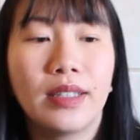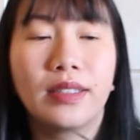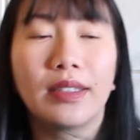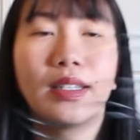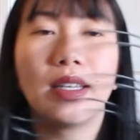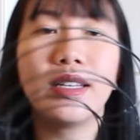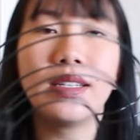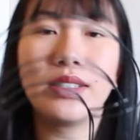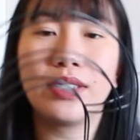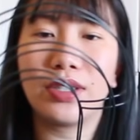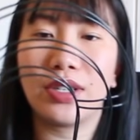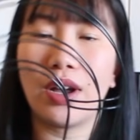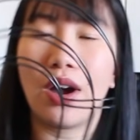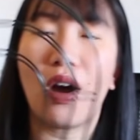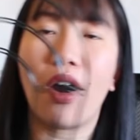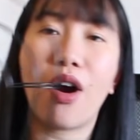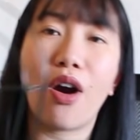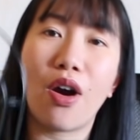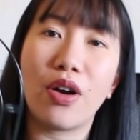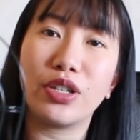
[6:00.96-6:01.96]
this
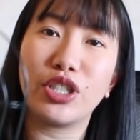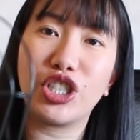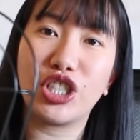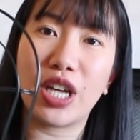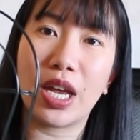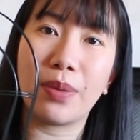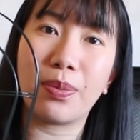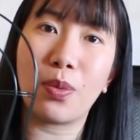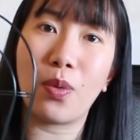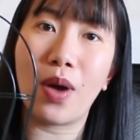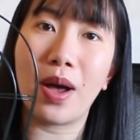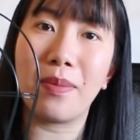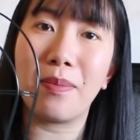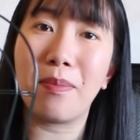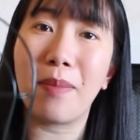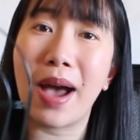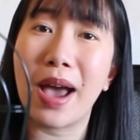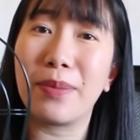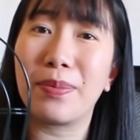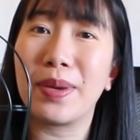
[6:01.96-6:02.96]
heart-shaped one
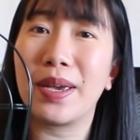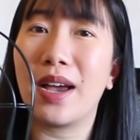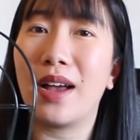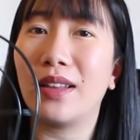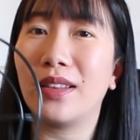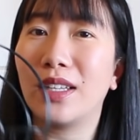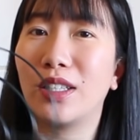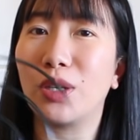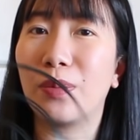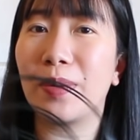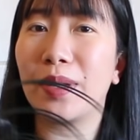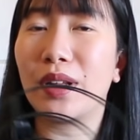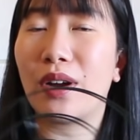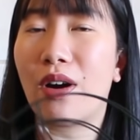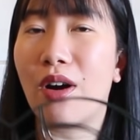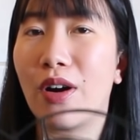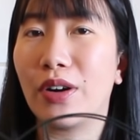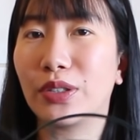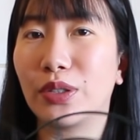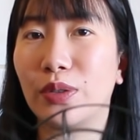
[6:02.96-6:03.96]
might be a little bit
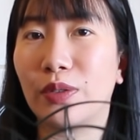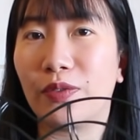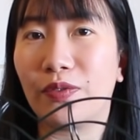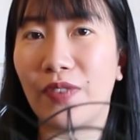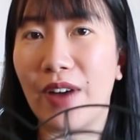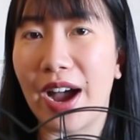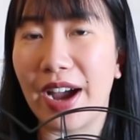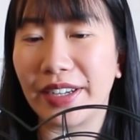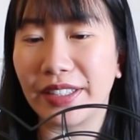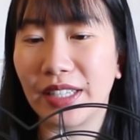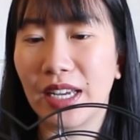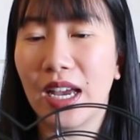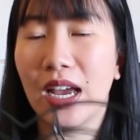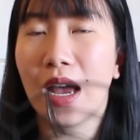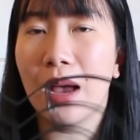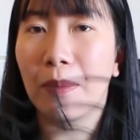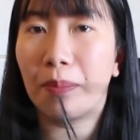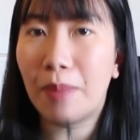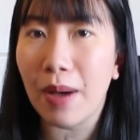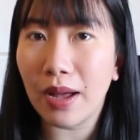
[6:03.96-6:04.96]
hard to find.
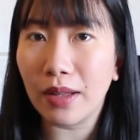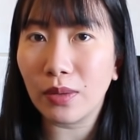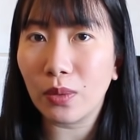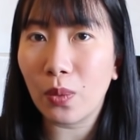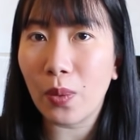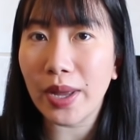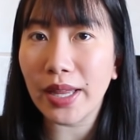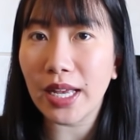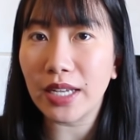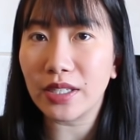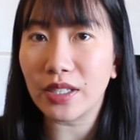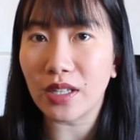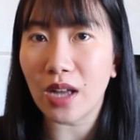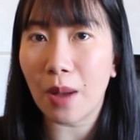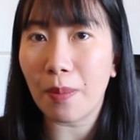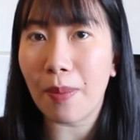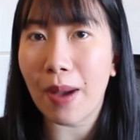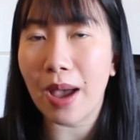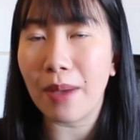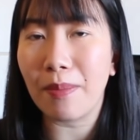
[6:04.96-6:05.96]
But when I
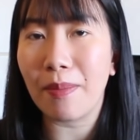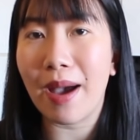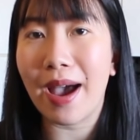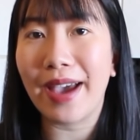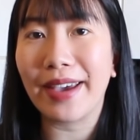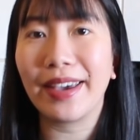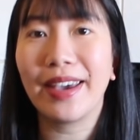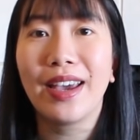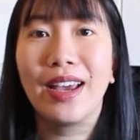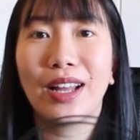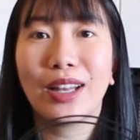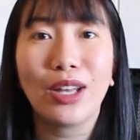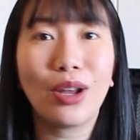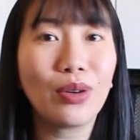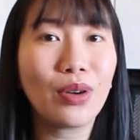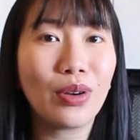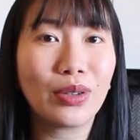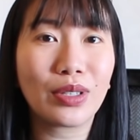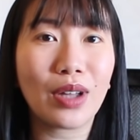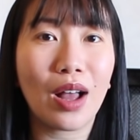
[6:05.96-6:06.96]
stopped by my
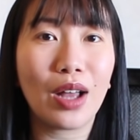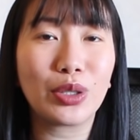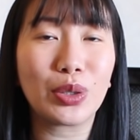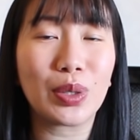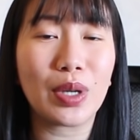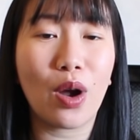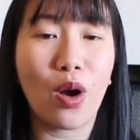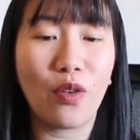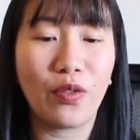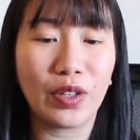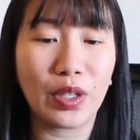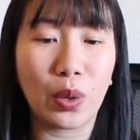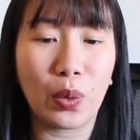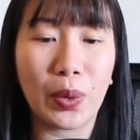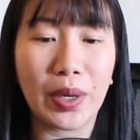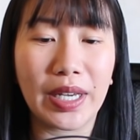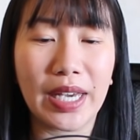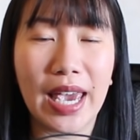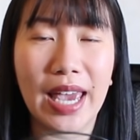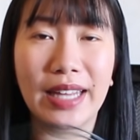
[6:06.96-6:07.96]
local Dollar Tree over the
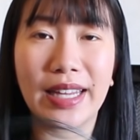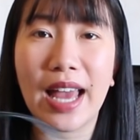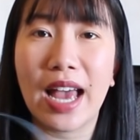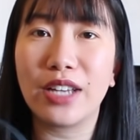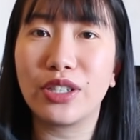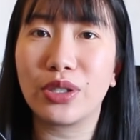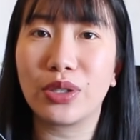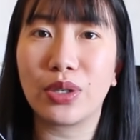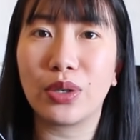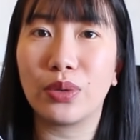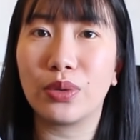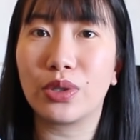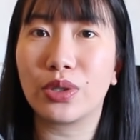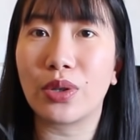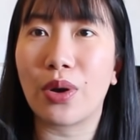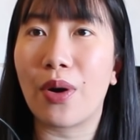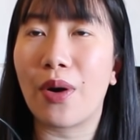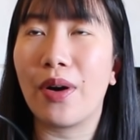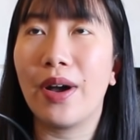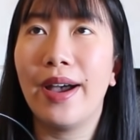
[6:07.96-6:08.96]
weekend, I still
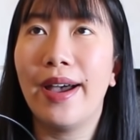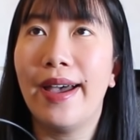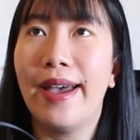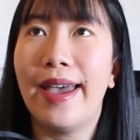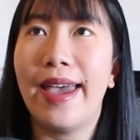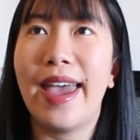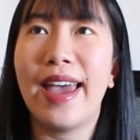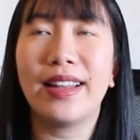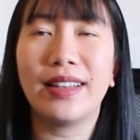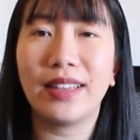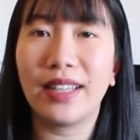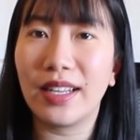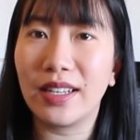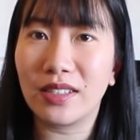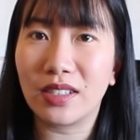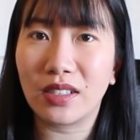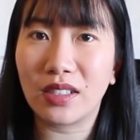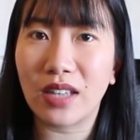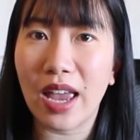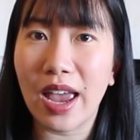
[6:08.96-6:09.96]
saw at
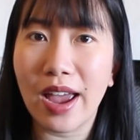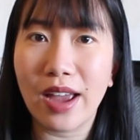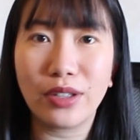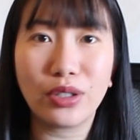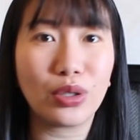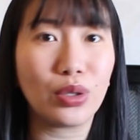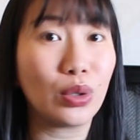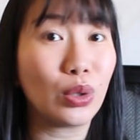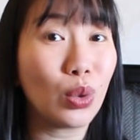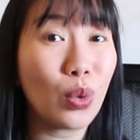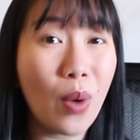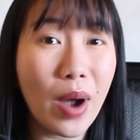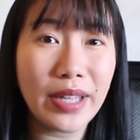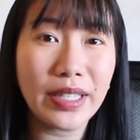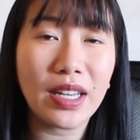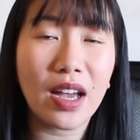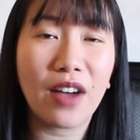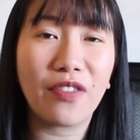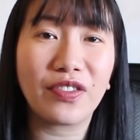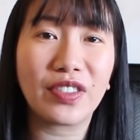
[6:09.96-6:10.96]
least 10 to
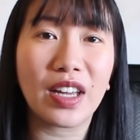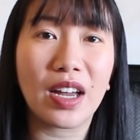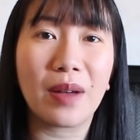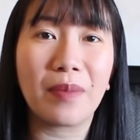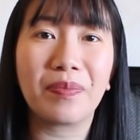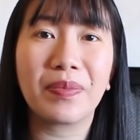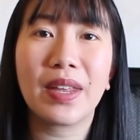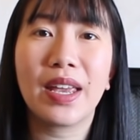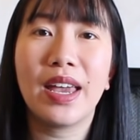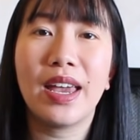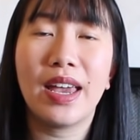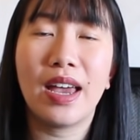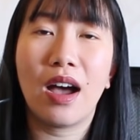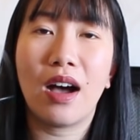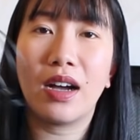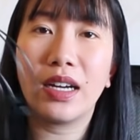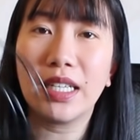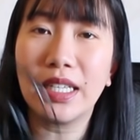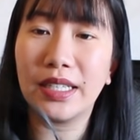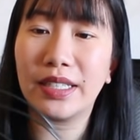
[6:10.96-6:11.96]
20 of them
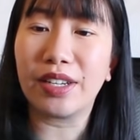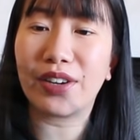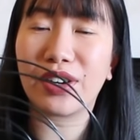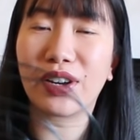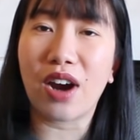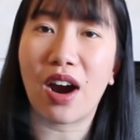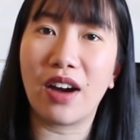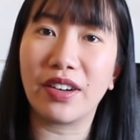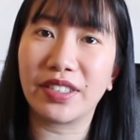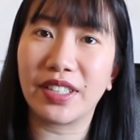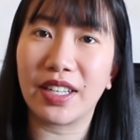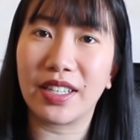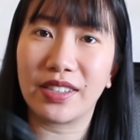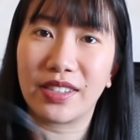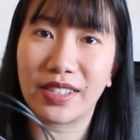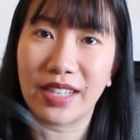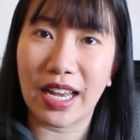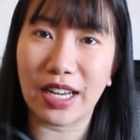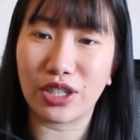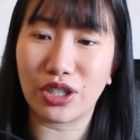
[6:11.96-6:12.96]
in their gardening
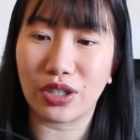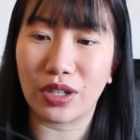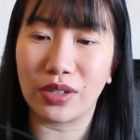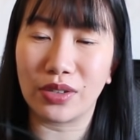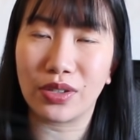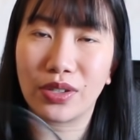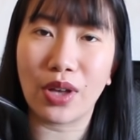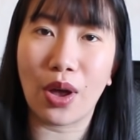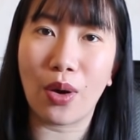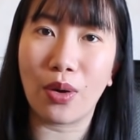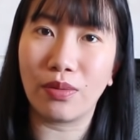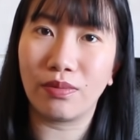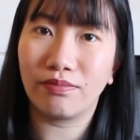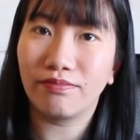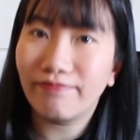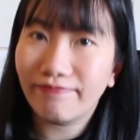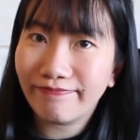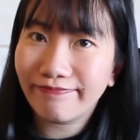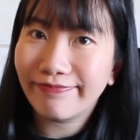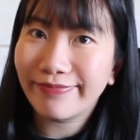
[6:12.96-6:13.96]
section. So
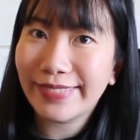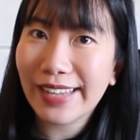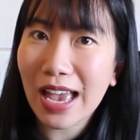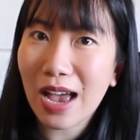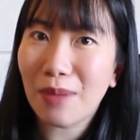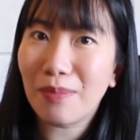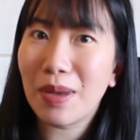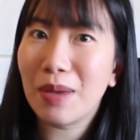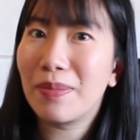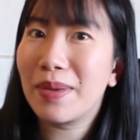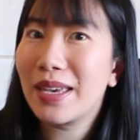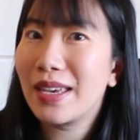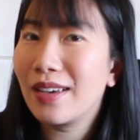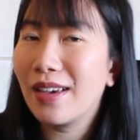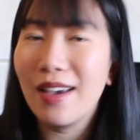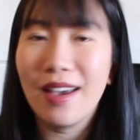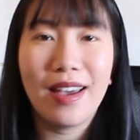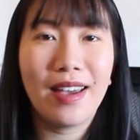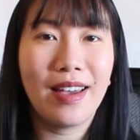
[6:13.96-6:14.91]
yeah, maybe